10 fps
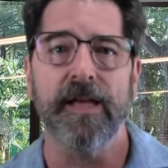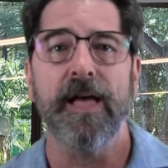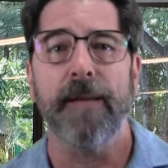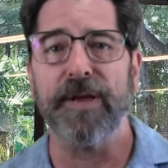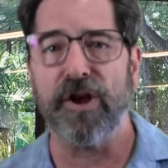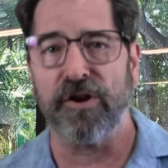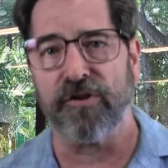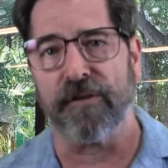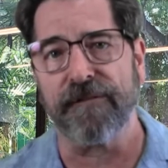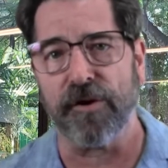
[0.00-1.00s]
because
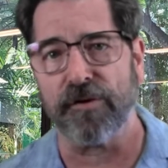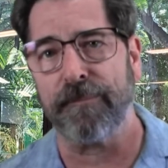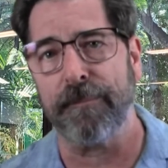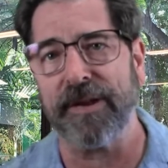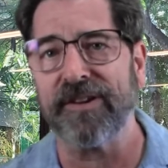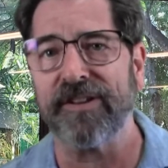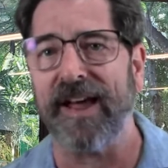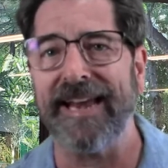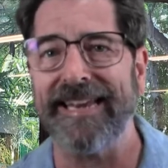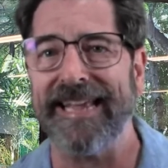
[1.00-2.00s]
your first business
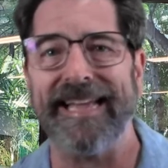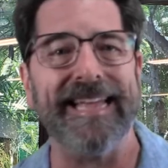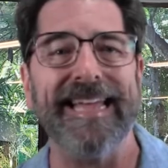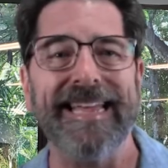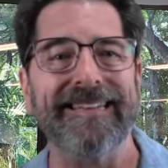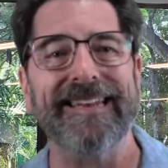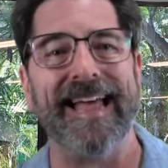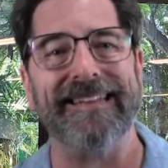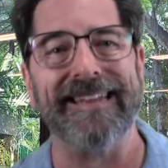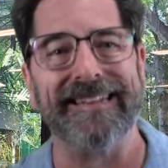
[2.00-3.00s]
idea isn't
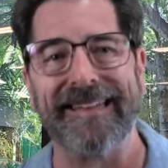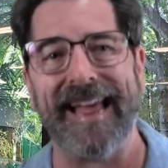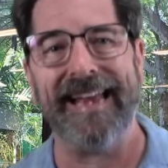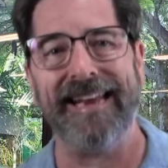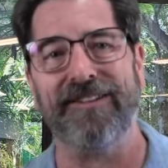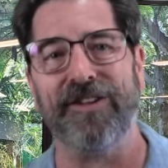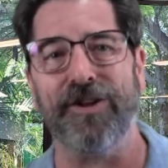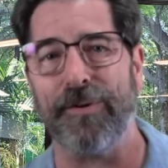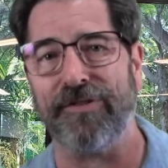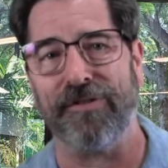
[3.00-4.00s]
as exciting to
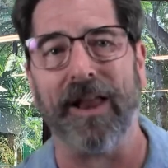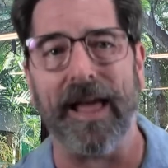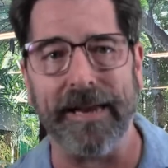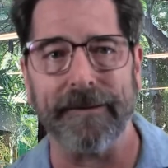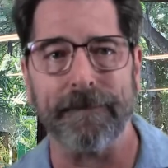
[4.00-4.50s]
you as you'd like.